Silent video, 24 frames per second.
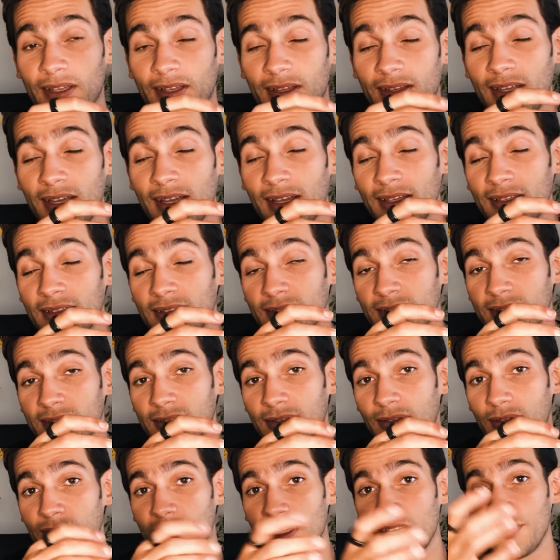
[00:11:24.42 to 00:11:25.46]
then
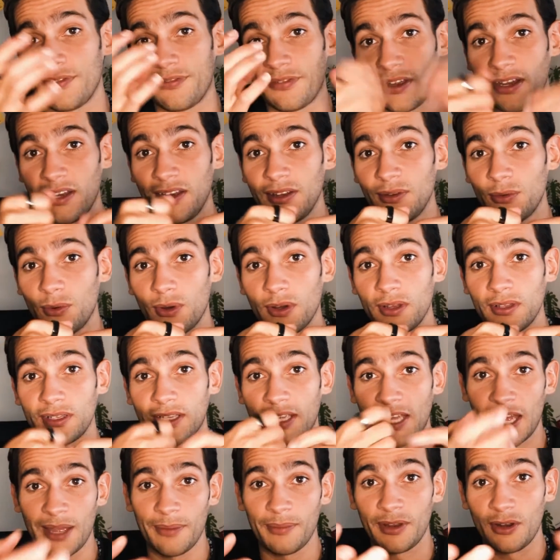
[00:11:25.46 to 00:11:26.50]
if anyone
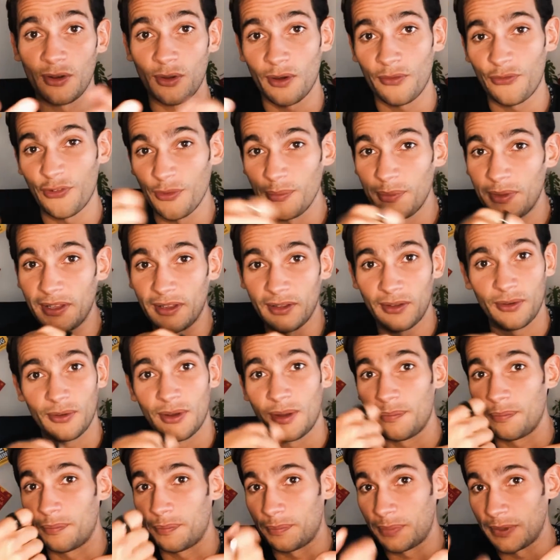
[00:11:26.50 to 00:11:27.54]
came and offered me a
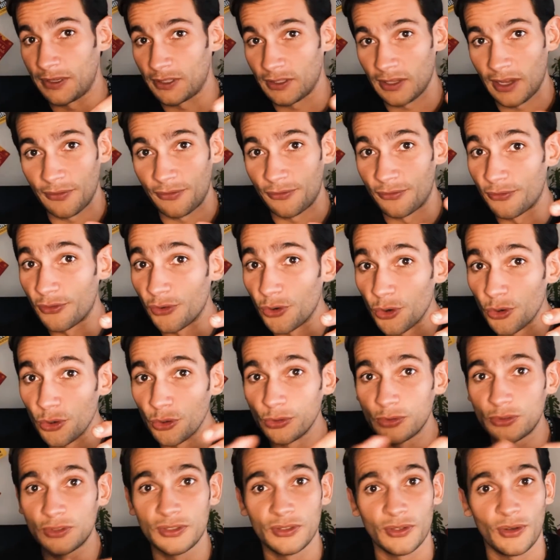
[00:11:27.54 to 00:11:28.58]
piece of
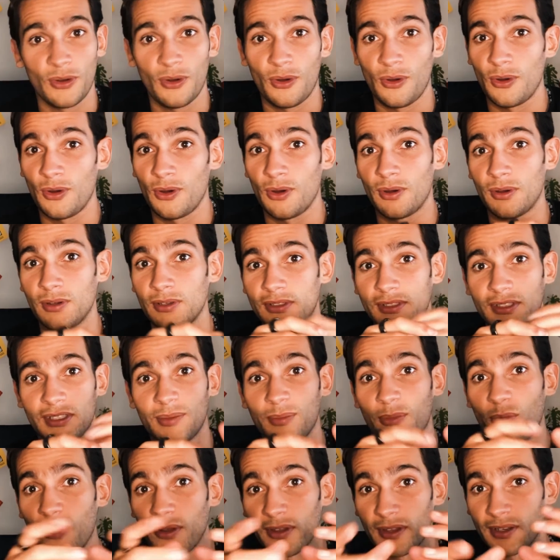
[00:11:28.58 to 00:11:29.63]
fruit or
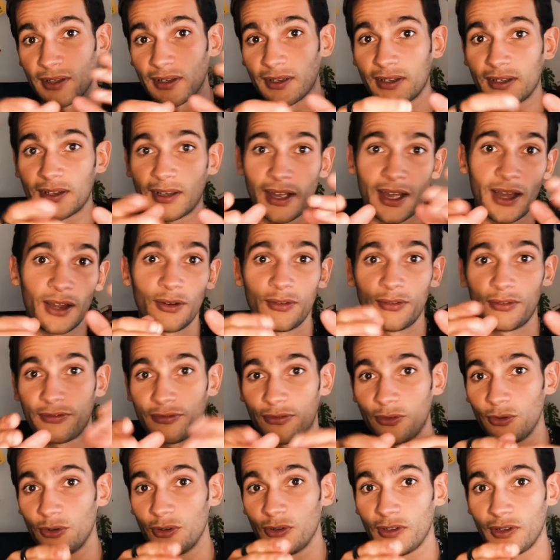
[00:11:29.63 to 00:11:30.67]
some other kind of
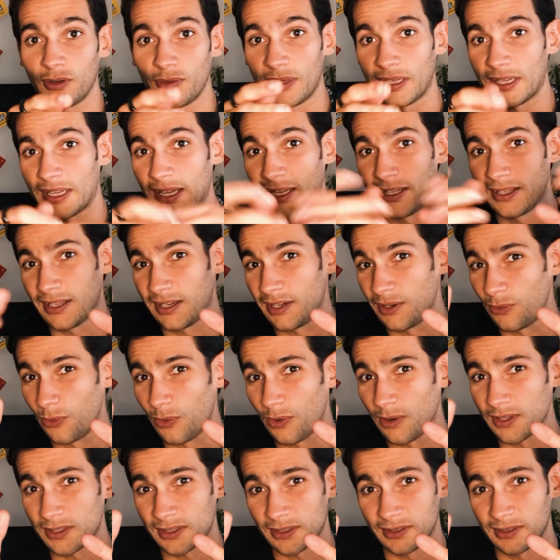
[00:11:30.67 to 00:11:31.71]
food on the weekend that it
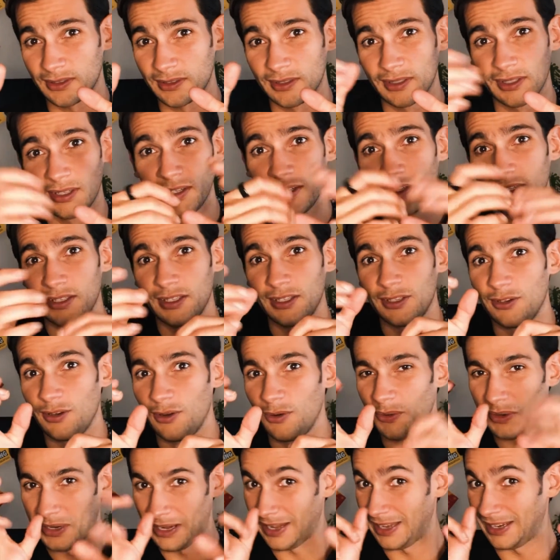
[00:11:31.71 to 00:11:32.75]
wasn't,
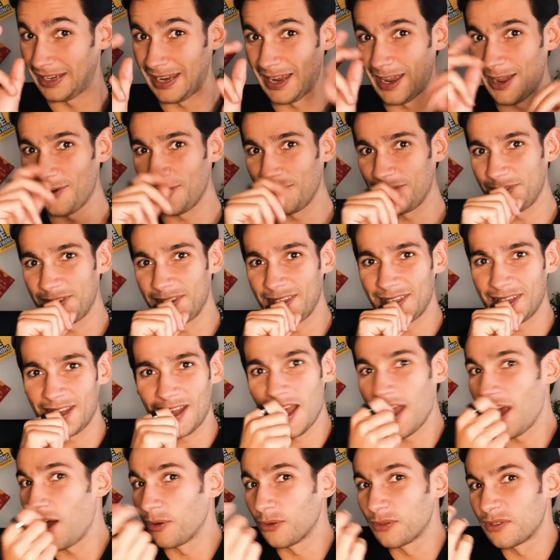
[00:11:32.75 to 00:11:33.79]
unhealthy,
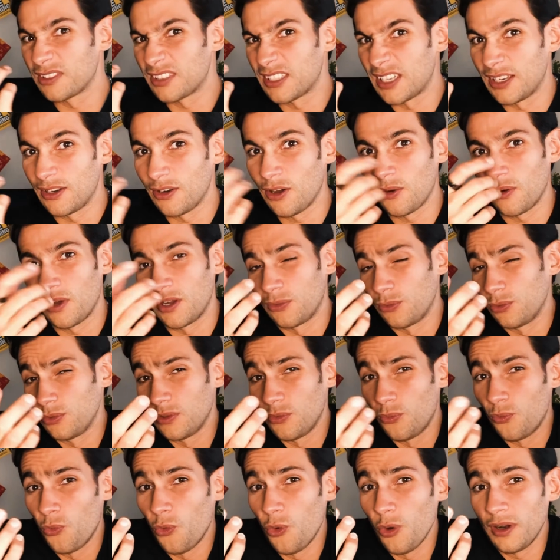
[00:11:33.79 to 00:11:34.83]
I would say no, I
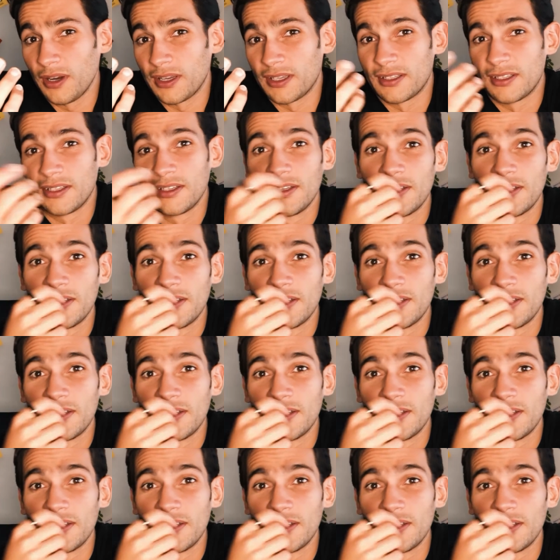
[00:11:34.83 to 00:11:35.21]
wouldn't want it,